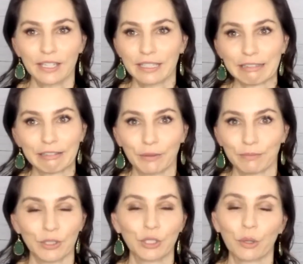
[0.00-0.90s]

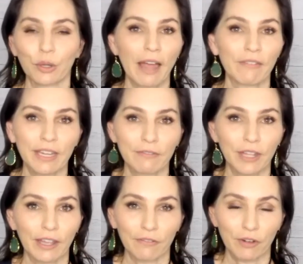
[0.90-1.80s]
you don't have any of
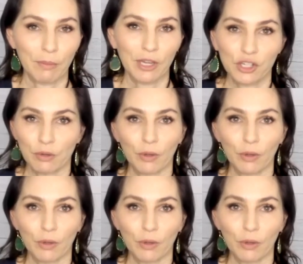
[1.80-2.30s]
that information,